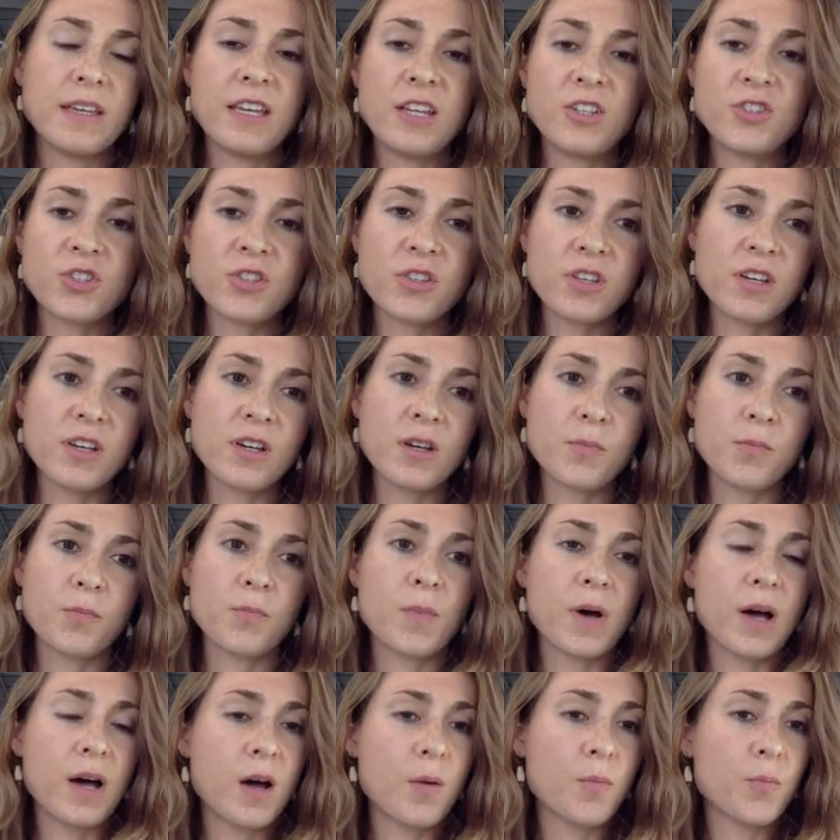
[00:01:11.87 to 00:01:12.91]
Each of the
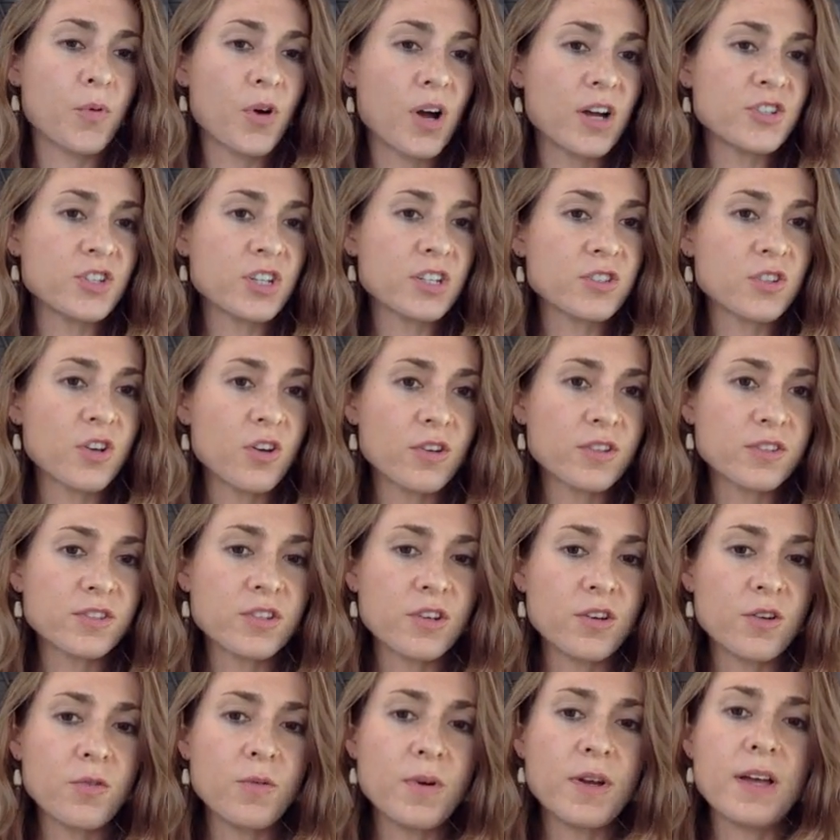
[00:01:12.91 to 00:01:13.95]
um, projects
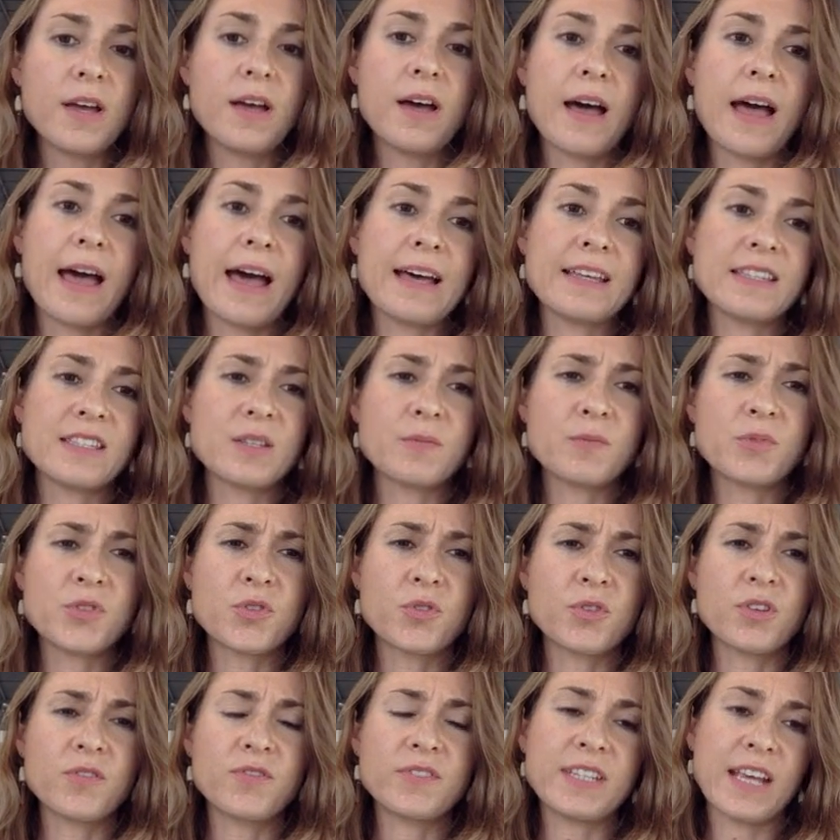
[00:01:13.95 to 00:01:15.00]
also has some
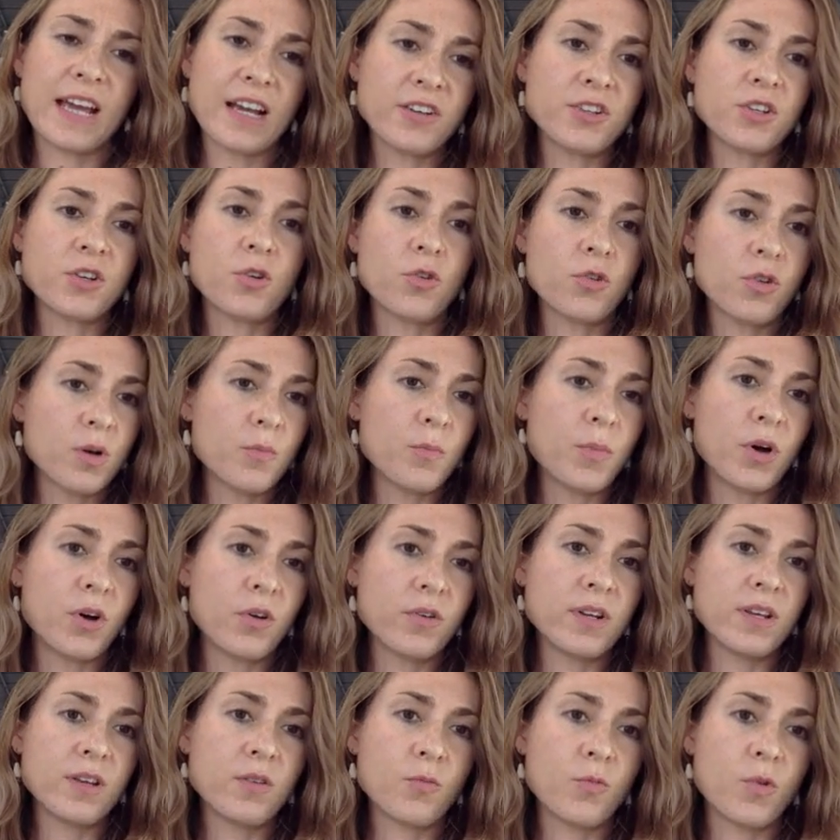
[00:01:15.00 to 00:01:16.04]
sort of technical
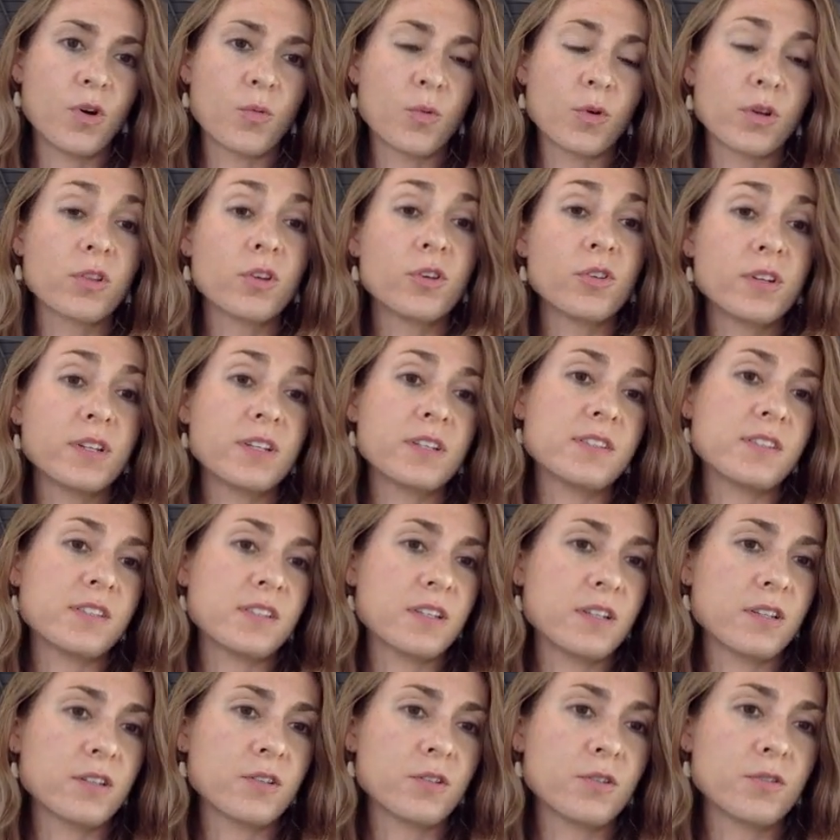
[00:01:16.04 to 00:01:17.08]
component where we're learning
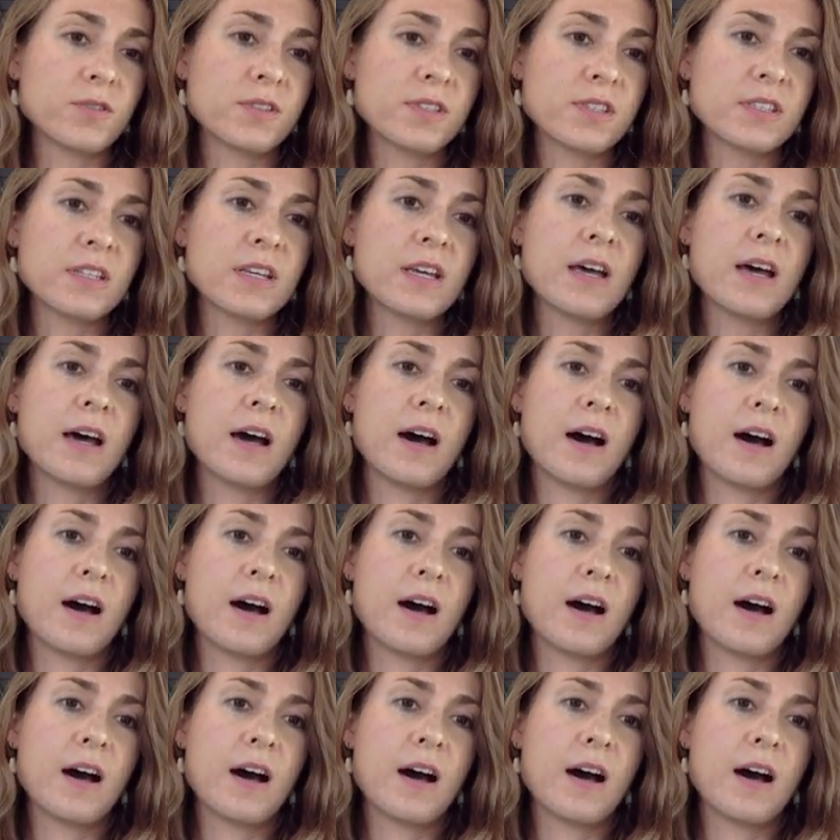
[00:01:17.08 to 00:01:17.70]
skills